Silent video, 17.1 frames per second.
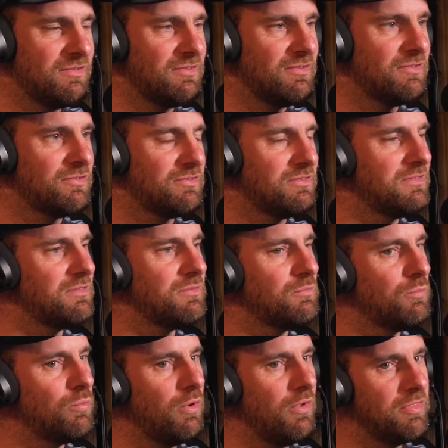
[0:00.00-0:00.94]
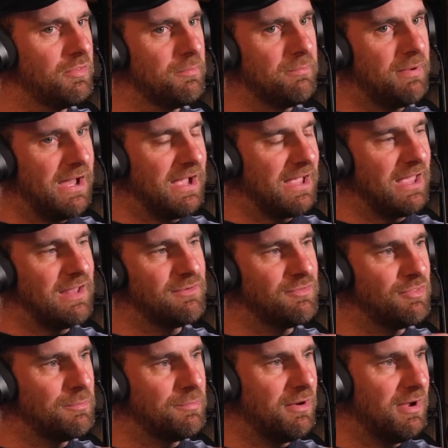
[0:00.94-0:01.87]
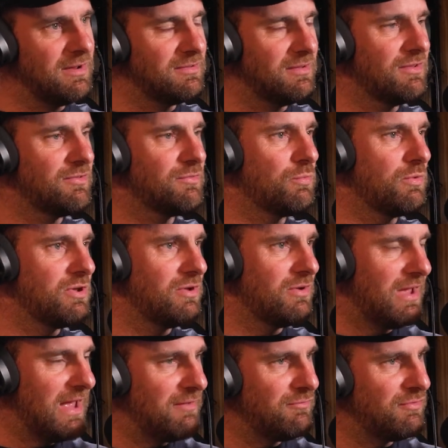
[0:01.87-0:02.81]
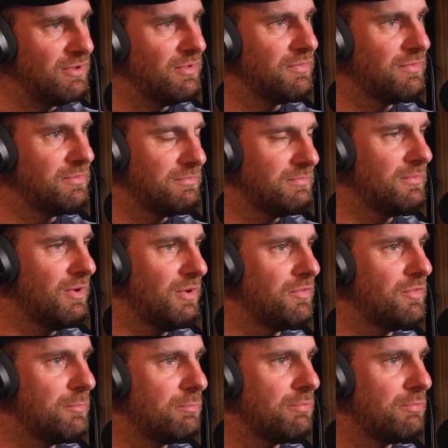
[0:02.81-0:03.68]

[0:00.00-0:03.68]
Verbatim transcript: this mm-hmm. is what the back end of the bike does when you're heavy yeah. on on the